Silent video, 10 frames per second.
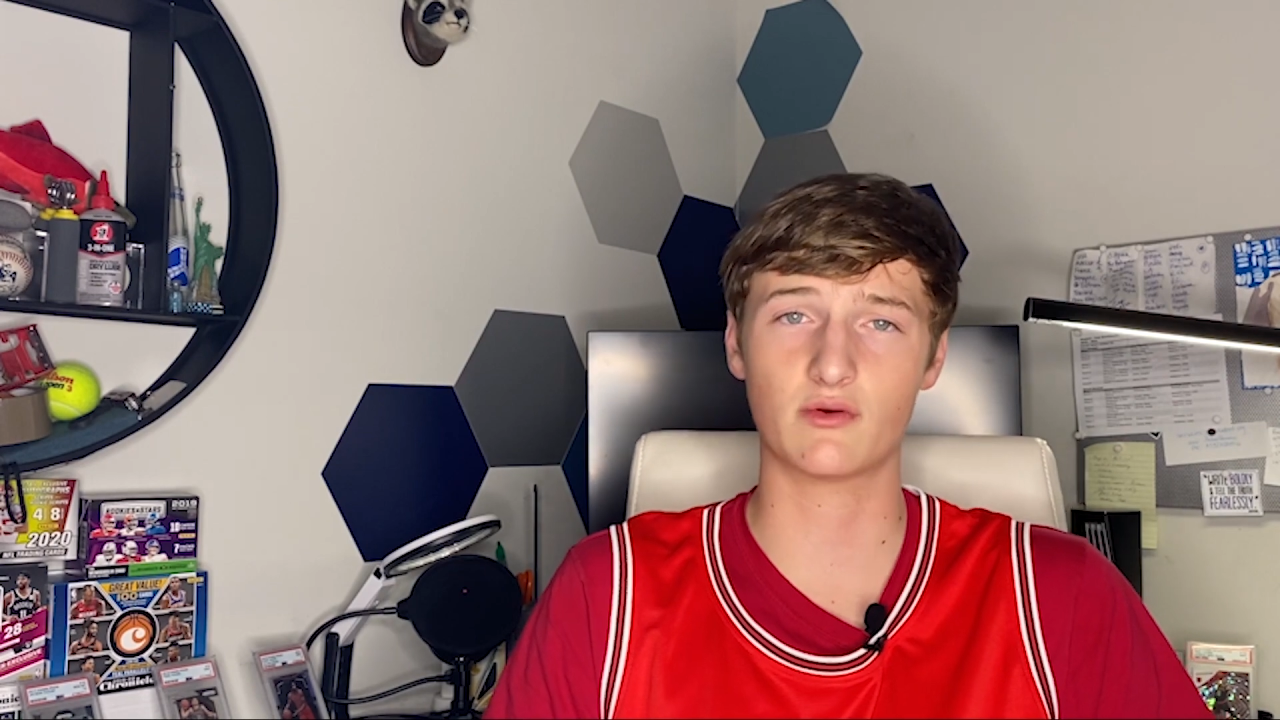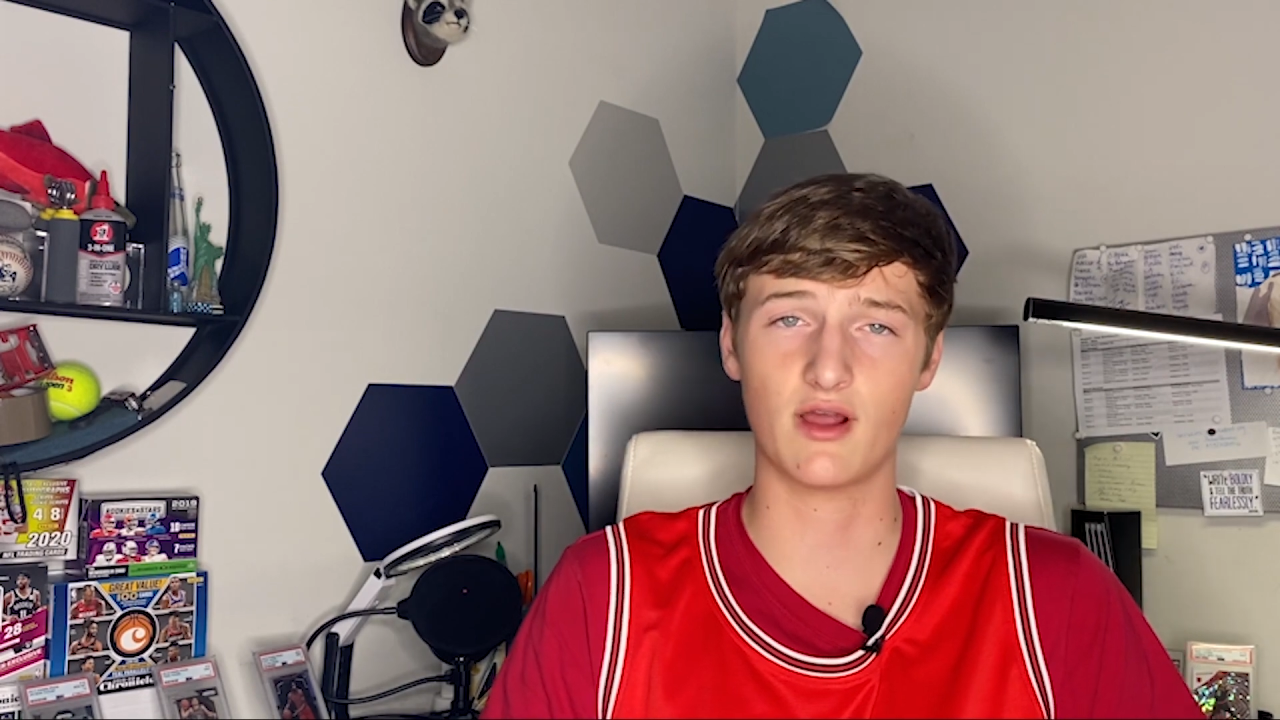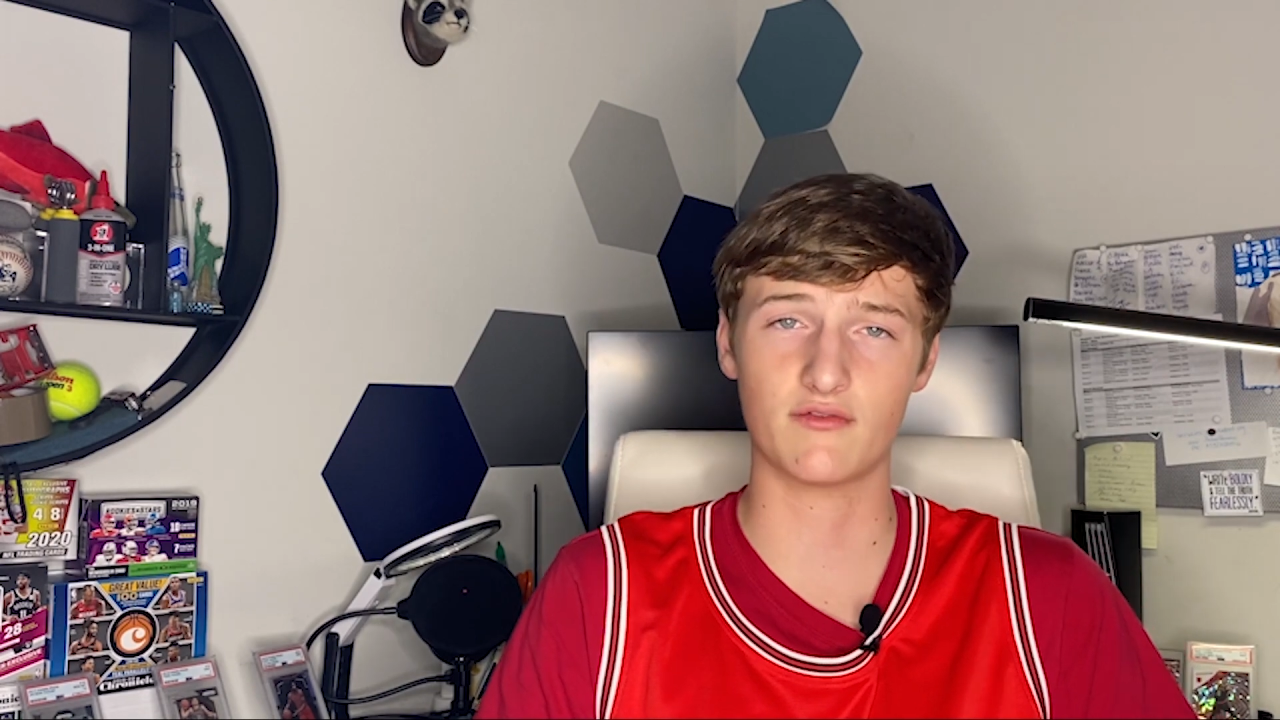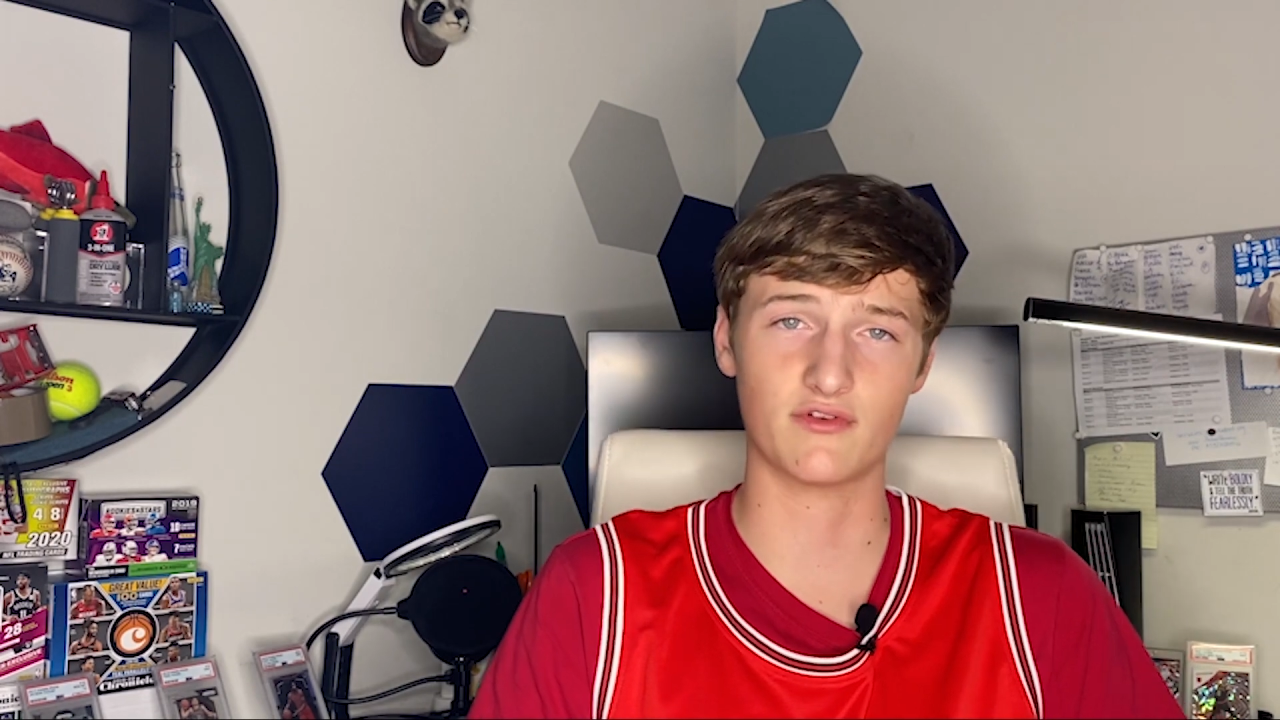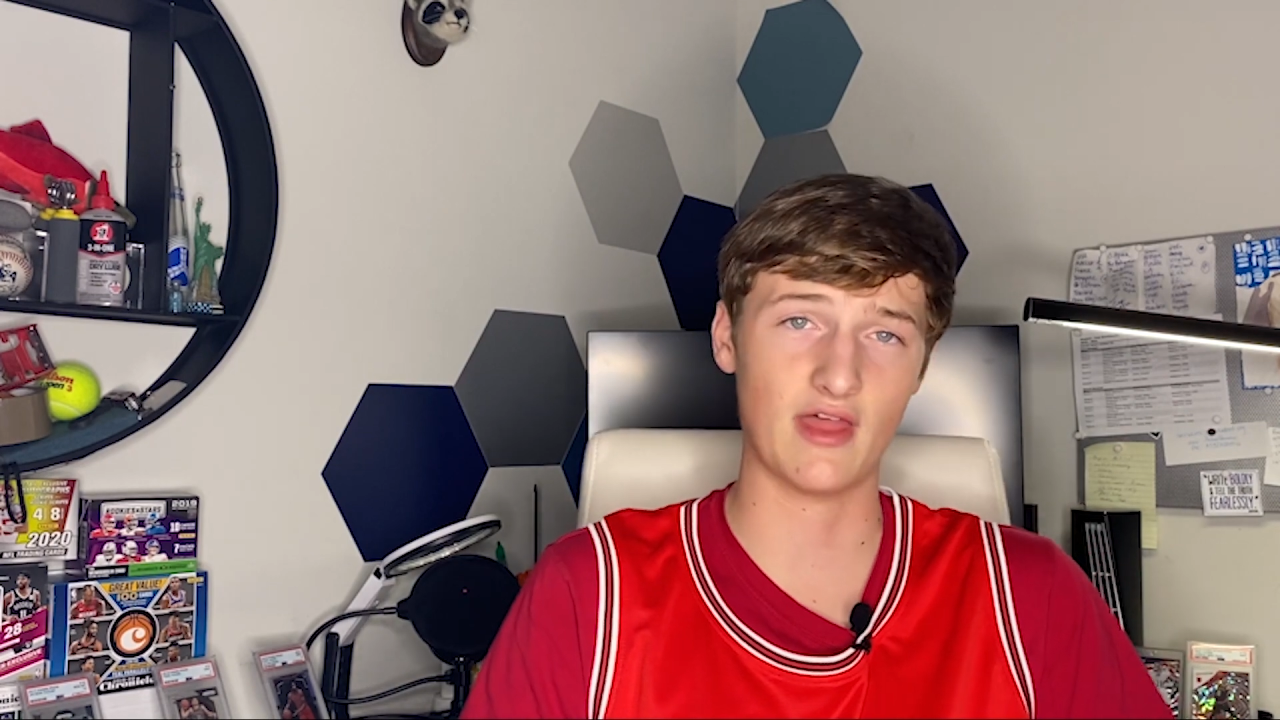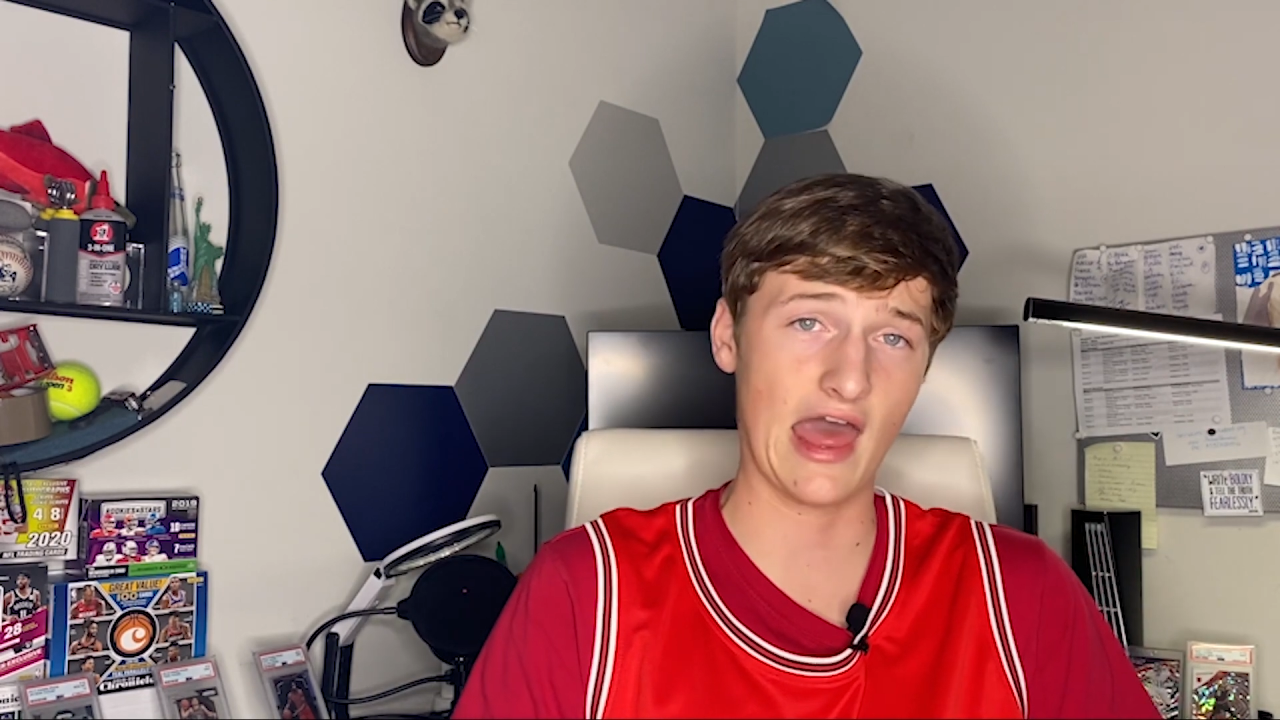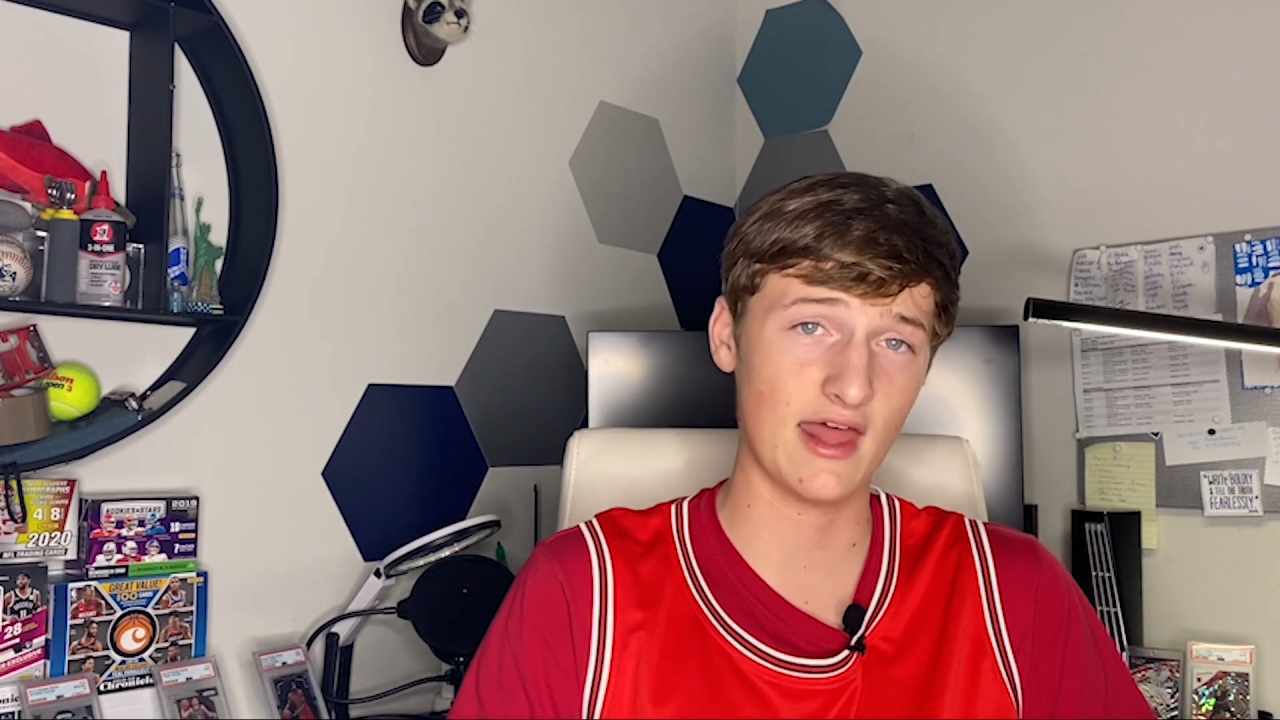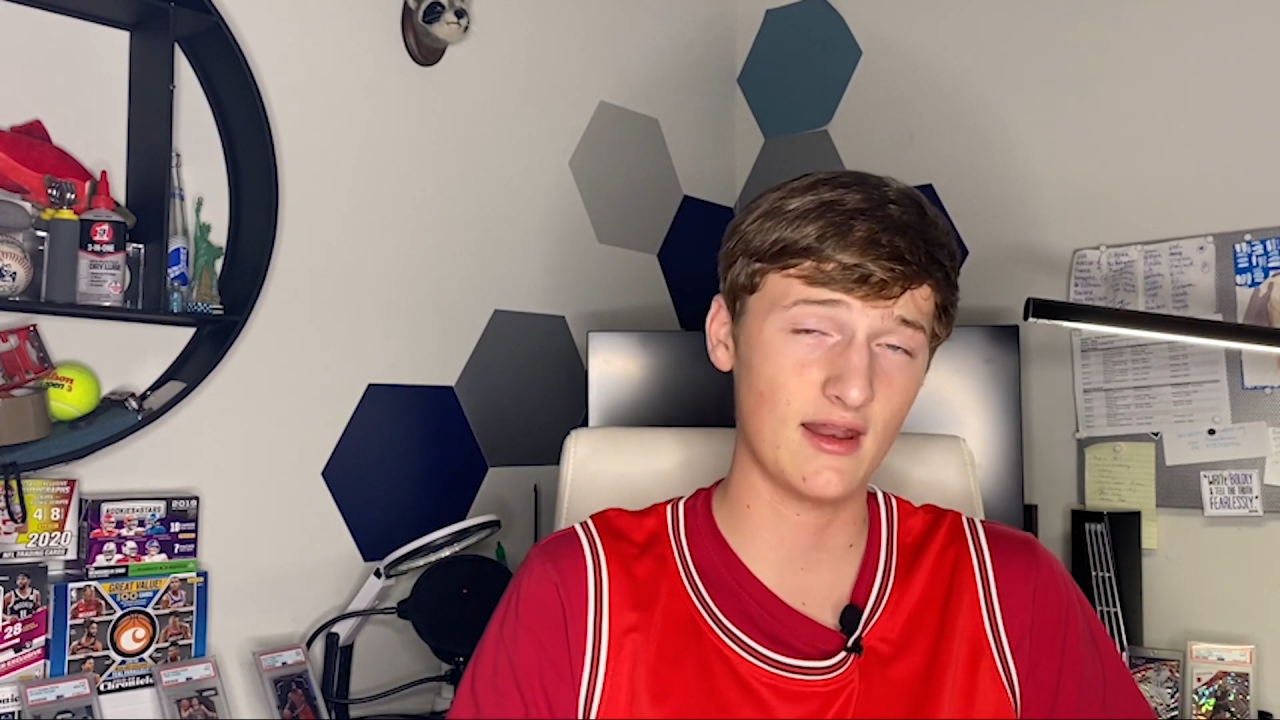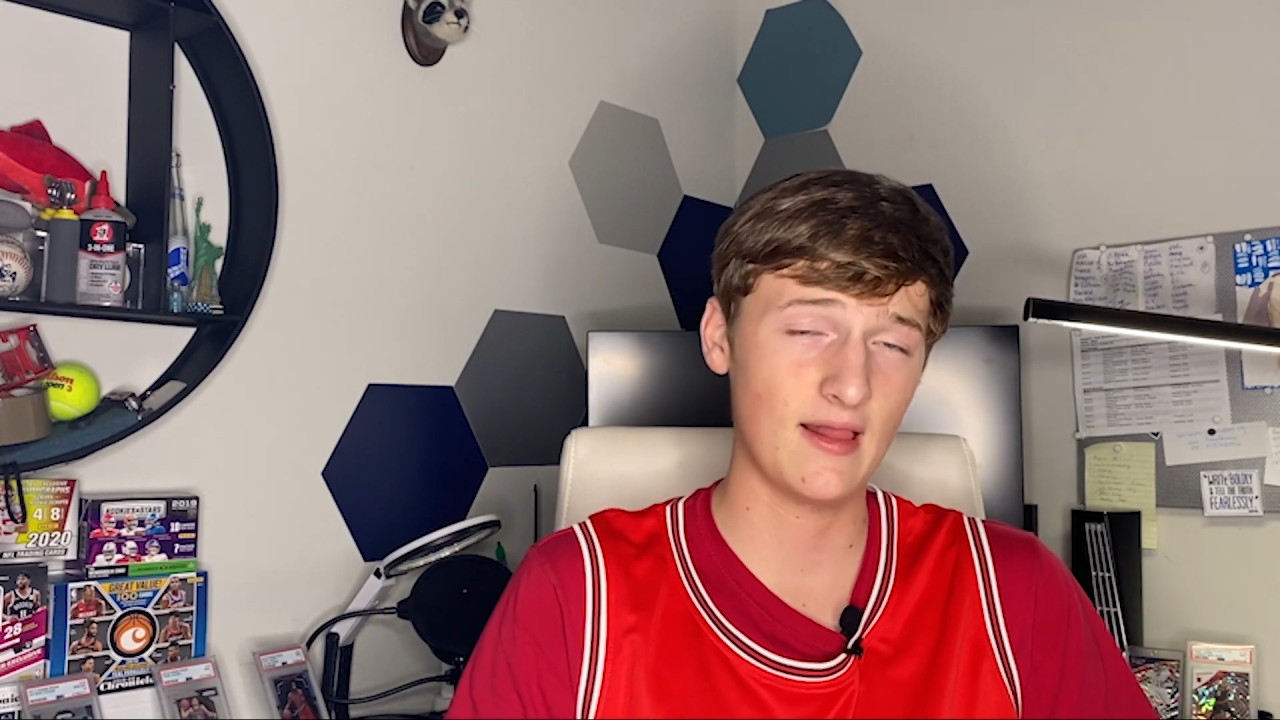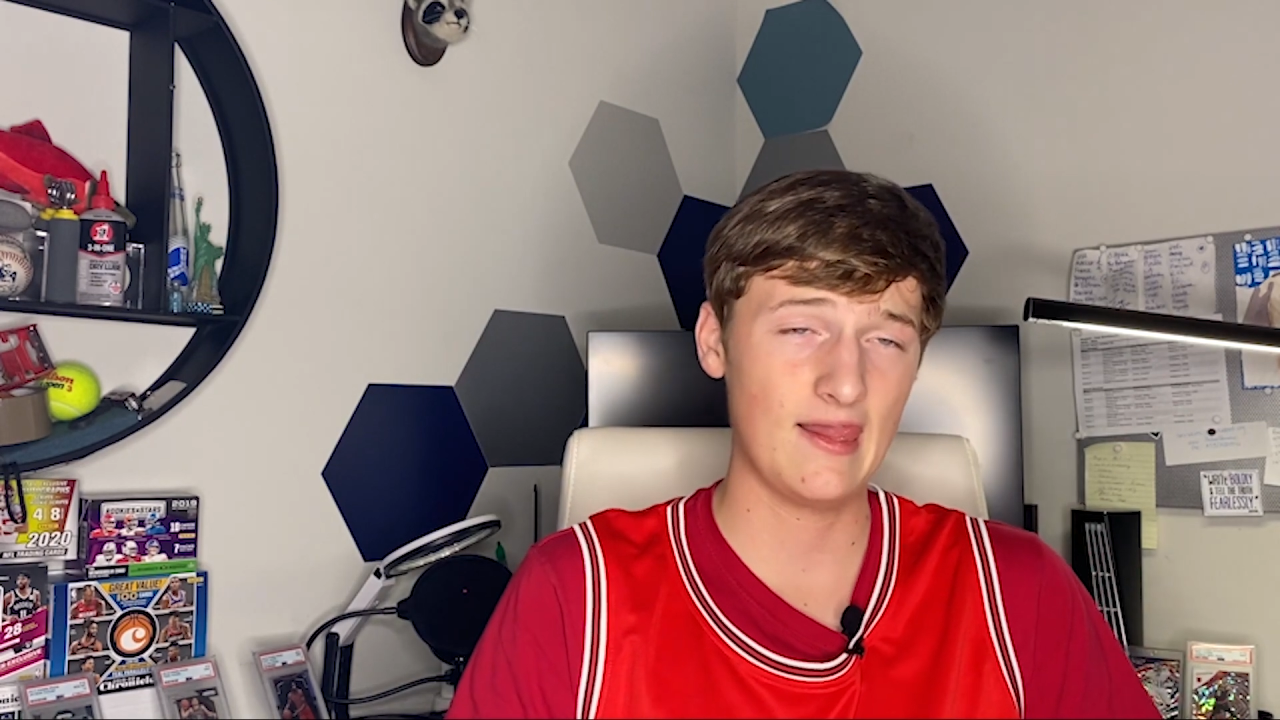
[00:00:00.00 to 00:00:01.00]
around for that.